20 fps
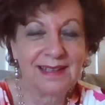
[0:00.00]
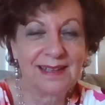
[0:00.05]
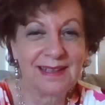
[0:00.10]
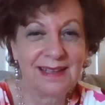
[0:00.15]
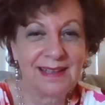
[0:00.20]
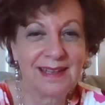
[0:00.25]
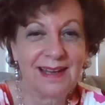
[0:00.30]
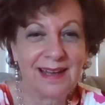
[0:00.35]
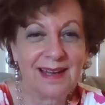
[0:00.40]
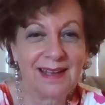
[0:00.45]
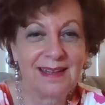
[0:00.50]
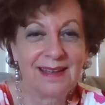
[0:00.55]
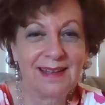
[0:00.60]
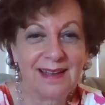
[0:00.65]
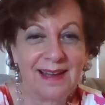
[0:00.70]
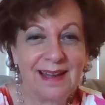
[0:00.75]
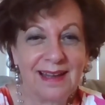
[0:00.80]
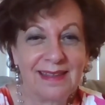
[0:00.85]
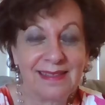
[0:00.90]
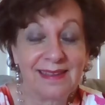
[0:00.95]

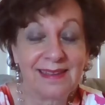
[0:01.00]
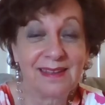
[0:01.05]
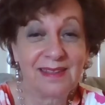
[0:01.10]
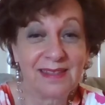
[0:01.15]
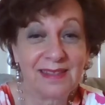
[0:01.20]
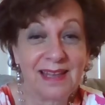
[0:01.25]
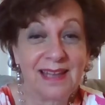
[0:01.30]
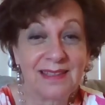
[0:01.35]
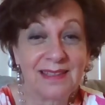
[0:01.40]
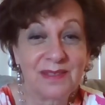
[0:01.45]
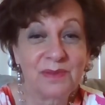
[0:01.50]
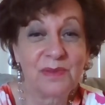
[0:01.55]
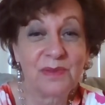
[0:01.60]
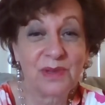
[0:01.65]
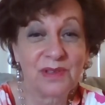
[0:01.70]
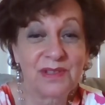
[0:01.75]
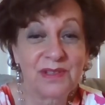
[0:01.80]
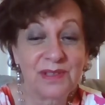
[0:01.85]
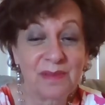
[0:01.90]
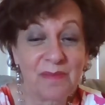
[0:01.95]
I think that's
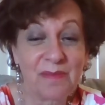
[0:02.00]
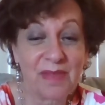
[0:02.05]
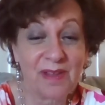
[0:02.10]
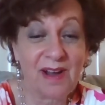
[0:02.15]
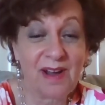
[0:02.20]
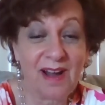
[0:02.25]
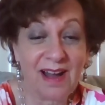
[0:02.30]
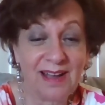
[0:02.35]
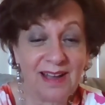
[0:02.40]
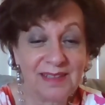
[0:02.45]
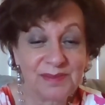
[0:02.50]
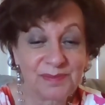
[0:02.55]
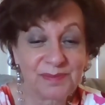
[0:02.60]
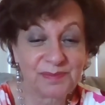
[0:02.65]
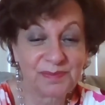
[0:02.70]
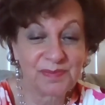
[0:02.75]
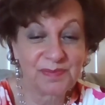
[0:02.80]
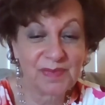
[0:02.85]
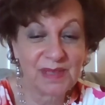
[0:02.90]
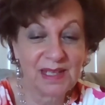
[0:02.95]
worth some thought.
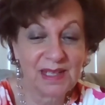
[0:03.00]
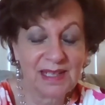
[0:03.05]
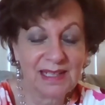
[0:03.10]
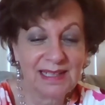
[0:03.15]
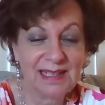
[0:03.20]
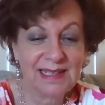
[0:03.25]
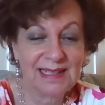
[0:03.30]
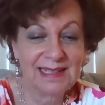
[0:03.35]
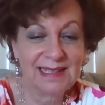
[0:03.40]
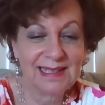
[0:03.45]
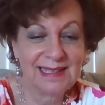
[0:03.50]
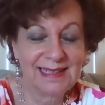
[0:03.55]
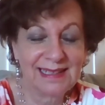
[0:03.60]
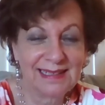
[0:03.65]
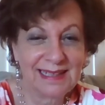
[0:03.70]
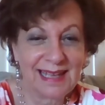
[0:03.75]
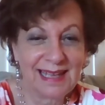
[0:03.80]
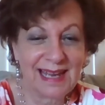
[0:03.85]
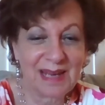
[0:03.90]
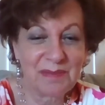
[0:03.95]

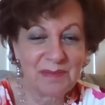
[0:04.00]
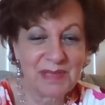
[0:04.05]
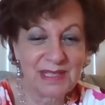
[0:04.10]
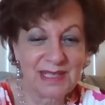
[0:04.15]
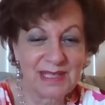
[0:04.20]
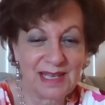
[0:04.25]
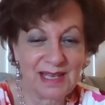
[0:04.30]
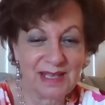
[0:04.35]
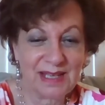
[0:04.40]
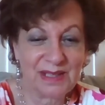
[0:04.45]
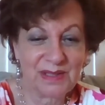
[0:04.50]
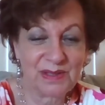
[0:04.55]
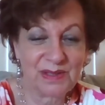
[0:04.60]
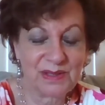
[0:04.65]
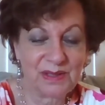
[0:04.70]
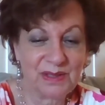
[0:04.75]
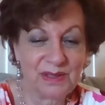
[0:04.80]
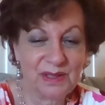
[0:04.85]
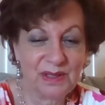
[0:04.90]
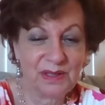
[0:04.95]
Abe
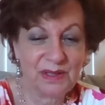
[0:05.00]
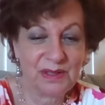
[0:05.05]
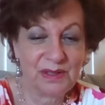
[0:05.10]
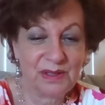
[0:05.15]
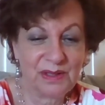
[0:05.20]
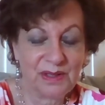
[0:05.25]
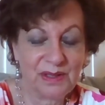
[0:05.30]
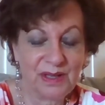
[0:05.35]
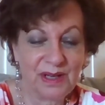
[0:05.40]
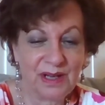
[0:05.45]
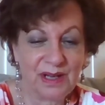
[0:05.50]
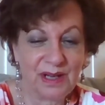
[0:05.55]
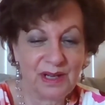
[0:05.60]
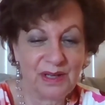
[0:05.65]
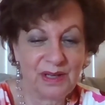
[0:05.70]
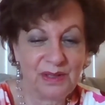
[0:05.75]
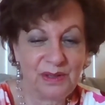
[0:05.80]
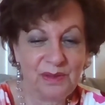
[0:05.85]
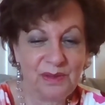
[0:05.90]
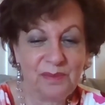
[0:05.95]
says,
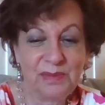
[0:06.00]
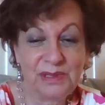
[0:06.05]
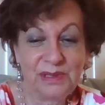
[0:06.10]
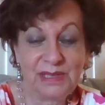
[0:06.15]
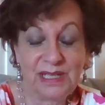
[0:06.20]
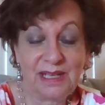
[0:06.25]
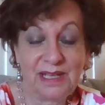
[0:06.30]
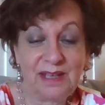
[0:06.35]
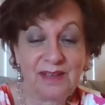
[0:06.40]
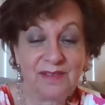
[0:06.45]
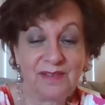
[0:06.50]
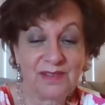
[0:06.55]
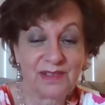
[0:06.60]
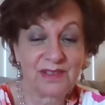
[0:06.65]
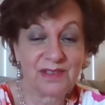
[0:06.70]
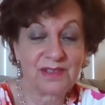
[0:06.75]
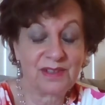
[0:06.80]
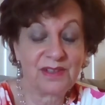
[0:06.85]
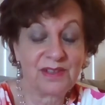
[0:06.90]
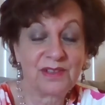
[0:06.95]
you believe,
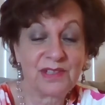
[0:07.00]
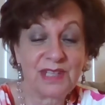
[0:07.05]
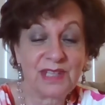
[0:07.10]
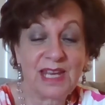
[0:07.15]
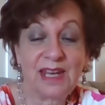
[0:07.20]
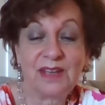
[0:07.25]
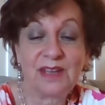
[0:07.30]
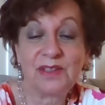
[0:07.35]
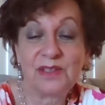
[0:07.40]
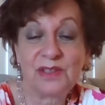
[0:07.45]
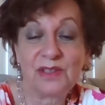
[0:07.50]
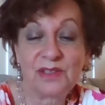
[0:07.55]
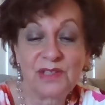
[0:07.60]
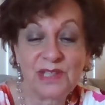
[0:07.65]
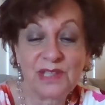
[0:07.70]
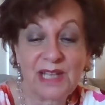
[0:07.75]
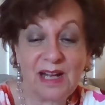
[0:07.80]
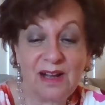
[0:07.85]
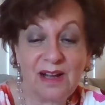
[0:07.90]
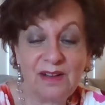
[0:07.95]
or you're saying to
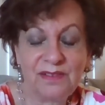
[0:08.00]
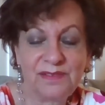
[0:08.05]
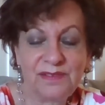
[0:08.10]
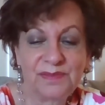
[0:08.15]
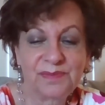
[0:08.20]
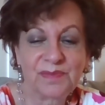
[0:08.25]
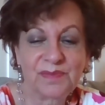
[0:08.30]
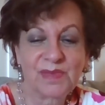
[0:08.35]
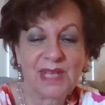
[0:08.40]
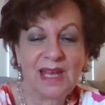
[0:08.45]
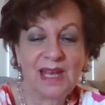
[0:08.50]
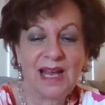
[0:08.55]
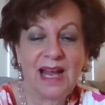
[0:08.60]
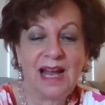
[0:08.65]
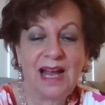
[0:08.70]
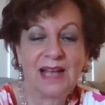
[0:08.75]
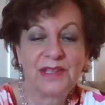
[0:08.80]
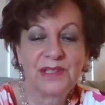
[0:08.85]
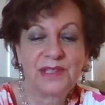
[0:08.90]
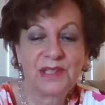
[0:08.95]
yourself,
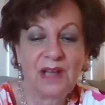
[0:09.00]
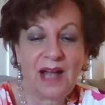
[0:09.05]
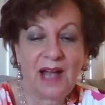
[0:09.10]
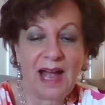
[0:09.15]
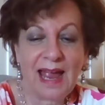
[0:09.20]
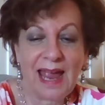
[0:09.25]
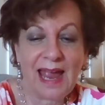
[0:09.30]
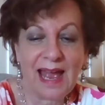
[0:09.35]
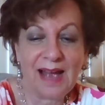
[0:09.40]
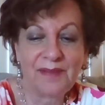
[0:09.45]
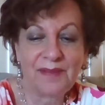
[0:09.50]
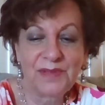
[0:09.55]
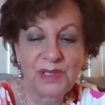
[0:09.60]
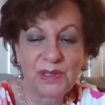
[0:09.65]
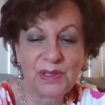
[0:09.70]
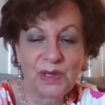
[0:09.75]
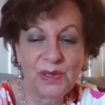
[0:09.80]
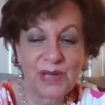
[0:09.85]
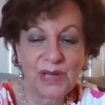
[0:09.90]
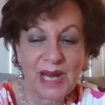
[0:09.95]
I have to
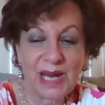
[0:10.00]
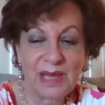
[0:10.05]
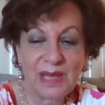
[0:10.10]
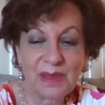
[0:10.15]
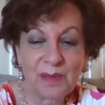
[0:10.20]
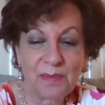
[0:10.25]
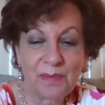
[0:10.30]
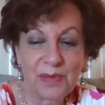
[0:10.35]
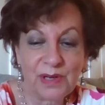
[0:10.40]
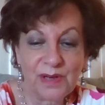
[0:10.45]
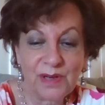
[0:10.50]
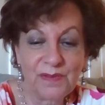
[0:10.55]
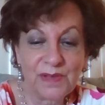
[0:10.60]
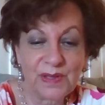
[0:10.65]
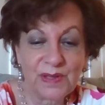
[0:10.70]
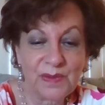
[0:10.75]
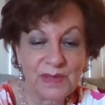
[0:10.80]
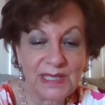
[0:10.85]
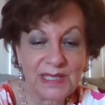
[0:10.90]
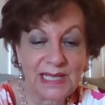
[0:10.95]
create the
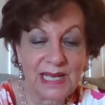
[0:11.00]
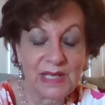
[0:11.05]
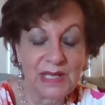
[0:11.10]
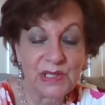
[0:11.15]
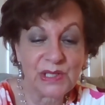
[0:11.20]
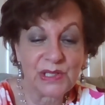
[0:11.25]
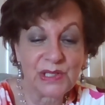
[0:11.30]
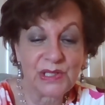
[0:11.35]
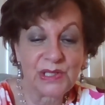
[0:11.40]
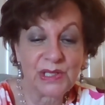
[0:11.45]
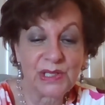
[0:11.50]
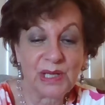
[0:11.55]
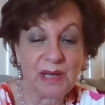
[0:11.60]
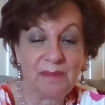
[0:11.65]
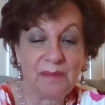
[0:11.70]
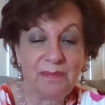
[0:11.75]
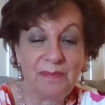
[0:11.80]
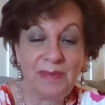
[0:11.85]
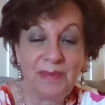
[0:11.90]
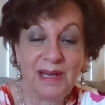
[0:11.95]
perfect relationship,
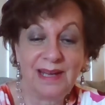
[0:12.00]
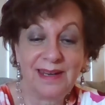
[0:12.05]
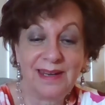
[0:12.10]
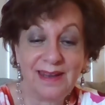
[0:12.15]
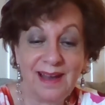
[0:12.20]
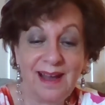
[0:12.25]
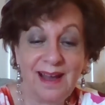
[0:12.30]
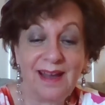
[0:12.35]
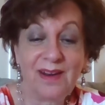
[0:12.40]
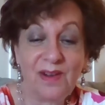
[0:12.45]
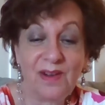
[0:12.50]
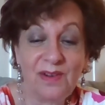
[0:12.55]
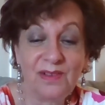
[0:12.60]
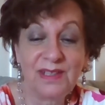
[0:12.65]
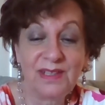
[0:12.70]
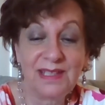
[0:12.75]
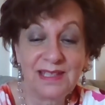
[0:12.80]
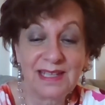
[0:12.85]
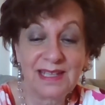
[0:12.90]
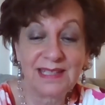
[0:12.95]
but not
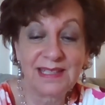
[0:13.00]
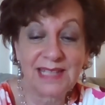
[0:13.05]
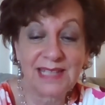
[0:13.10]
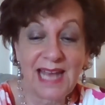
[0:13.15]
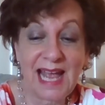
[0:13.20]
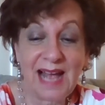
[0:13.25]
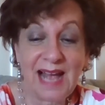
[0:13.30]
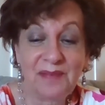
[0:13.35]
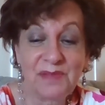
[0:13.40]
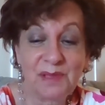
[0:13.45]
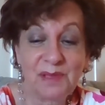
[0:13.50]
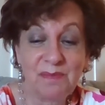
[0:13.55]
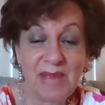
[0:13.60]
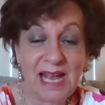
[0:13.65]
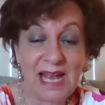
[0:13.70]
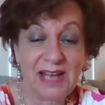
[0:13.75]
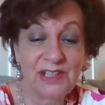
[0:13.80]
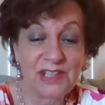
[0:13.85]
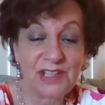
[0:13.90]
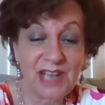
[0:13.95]
only does it have to
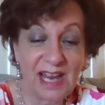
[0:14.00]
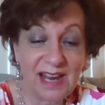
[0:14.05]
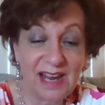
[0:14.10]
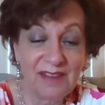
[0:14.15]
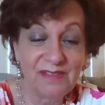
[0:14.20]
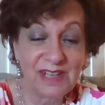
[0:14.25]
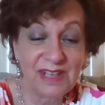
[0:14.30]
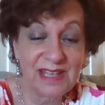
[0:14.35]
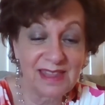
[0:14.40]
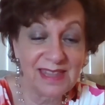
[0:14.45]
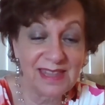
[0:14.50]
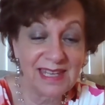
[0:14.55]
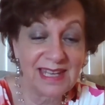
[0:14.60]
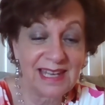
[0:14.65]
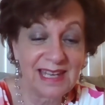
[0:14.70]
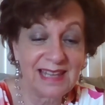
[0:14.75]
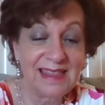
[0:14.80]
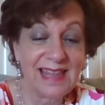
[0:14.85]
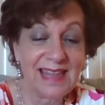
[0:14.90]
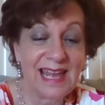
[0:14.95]
match
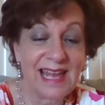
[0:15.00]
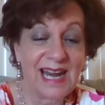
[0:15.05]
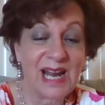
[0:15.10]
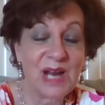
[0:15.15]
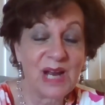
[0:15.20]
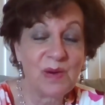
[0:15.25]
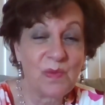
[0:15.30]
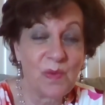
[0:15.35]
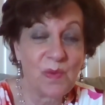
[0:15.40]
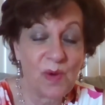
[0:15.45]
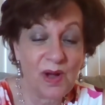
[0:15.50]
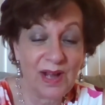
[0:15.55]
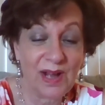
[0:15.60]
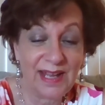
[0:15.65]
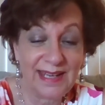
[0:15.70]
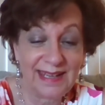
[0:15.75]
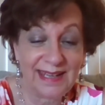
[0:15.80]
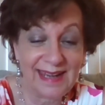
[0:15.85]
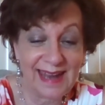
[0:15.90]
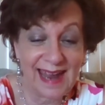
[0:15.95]
everything that I
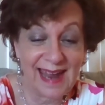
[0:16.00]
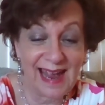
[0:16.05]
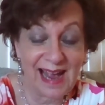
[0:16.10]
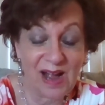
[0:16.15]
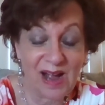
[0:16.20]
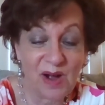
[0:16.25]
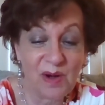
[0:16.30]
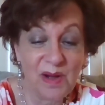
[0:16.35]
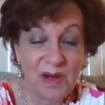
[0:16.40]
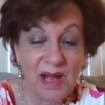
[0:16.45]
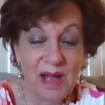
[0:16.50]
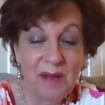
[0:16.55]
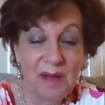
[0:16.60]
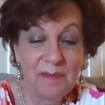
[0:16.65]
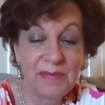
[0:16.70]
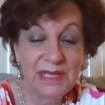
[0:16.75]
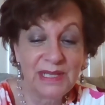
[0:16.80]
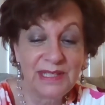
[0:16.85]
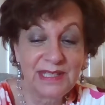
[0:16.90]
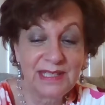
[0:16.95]
want now,
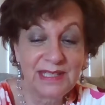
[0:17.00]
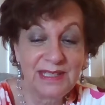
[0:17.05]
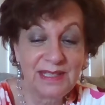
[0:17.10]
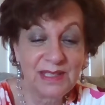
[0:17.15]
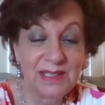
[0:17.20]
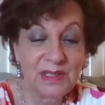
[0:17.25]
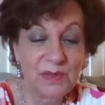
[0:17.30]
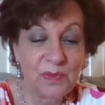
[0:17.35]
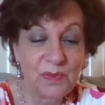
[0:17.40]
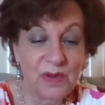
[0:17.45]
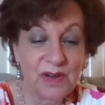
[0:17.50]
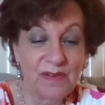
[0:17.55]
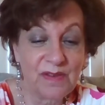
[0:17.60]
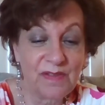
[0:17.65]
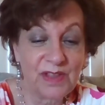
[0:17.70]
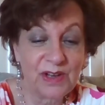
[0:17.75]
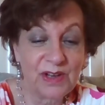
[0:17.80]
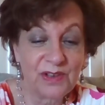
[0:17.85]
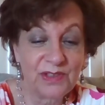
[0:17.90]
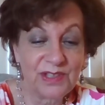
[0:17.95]
but since it's one of
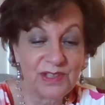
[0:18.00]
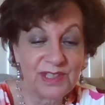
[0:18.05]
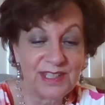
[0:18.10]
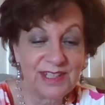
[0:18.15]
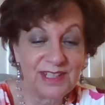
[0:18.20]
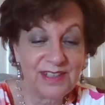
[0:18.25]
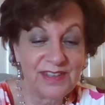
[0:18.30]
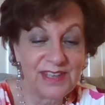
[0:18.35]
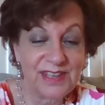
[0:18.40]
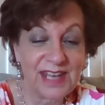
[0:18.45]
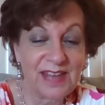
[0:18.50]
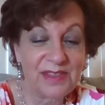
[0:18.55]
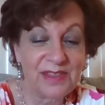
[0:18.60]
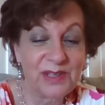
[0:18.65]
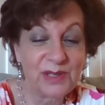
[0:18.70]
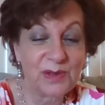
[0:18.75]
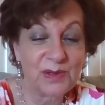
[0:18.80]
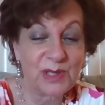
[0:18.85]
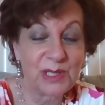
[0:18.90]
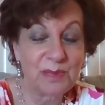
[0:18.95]
those till death
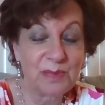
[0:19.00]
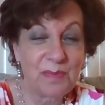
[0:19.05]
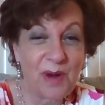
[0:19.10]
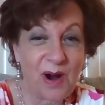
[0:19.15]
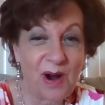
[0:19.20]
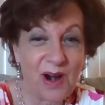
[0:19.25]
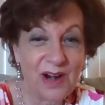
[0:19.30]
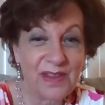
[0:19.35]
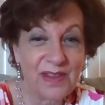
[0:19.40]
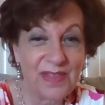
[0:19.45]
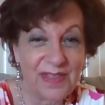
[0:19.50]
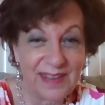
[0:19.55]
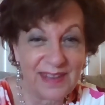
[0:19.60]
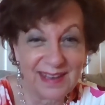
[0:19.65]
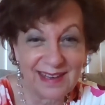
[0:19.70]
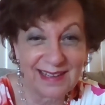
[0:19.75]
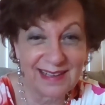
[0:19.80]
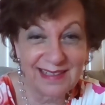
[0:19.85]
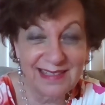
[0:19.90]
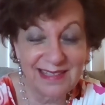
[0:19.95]
do us part
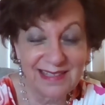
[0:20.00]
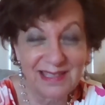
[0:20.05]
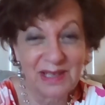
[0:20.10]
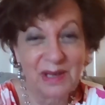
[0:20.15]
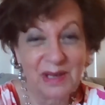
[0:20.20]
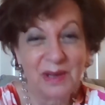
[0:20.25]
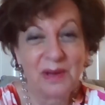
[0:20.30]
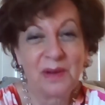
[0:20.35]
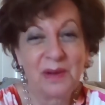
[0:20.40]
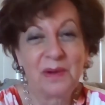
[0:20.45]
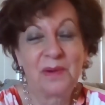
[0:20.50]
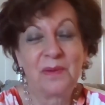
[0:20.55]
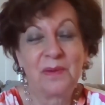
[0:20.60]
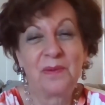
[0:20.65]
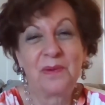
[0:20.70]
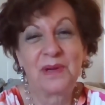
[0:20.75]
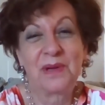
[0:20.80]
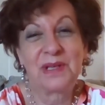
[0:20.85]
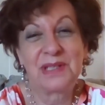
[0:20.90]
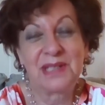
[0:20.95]
things,
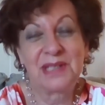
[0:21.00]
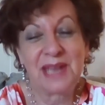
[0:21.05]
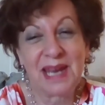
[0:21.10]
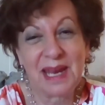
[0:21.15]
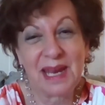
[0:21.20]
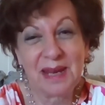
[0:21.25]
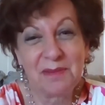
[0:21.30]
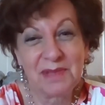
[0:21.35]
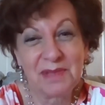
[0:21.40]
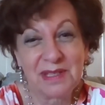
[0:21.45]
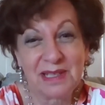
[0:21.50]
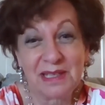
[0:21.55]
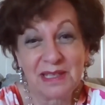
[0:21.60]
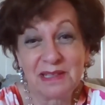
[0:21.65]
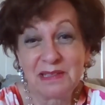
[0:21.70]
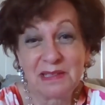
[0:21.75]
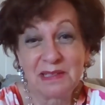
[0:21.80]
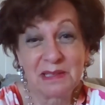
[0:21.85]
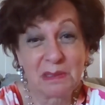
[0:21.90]
which Abe says is a